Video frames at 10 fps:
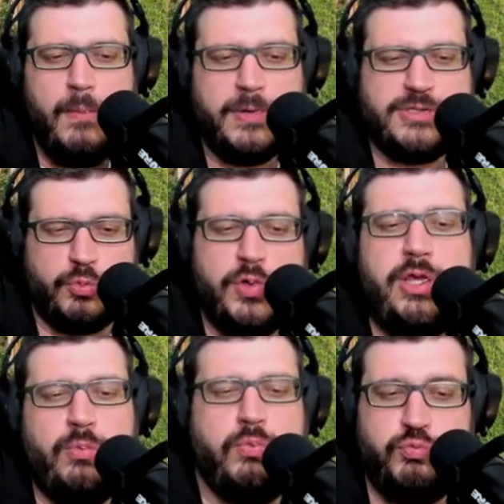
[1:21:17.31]
because I
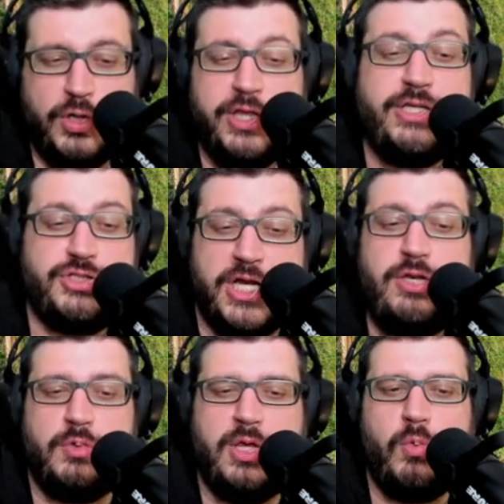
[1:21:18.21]
really
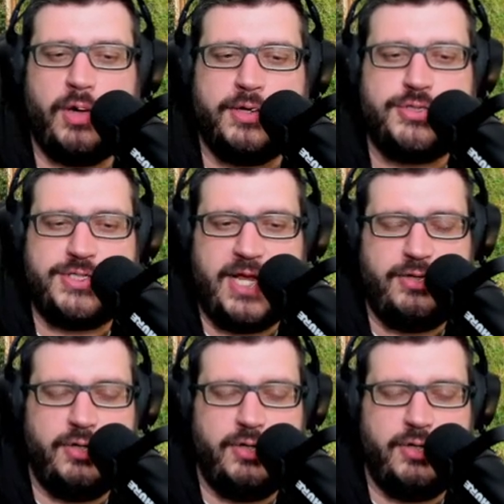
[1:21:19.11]
genuinely want to understand